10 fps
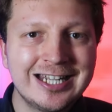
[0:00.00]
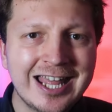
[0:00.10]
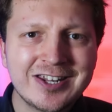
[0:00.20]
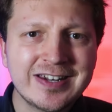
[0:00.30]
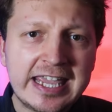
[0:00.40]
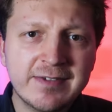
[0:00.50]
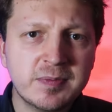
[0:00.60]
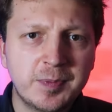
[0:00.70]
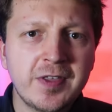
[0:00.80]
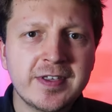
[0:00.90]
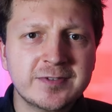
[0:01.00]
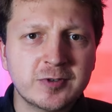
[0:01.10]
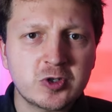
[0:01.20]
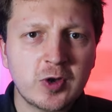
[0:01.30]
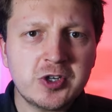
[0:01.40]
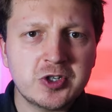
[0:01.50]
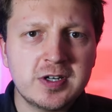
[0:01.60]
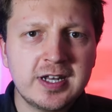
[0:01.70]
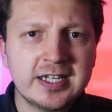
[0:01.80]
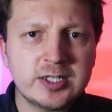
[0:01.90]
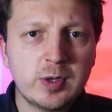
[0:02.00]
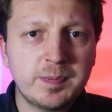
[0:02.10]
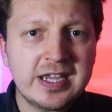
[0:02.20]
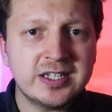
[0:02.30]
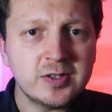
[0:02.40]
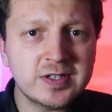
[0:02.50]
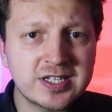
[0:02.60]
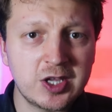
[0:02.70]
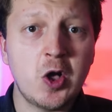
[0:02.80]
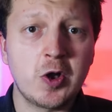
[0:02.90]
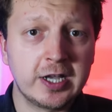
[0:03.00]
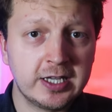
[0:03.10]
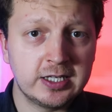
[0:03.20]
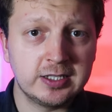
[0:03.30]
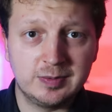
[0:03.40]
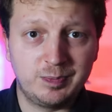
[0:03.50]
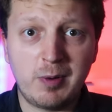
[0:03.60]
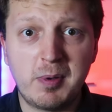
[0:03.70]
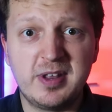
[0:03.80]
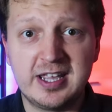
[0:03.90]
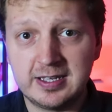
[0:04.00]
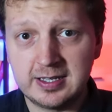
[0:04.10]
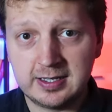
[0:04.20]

Lennon even put this frustration into a Beatles song. Probably.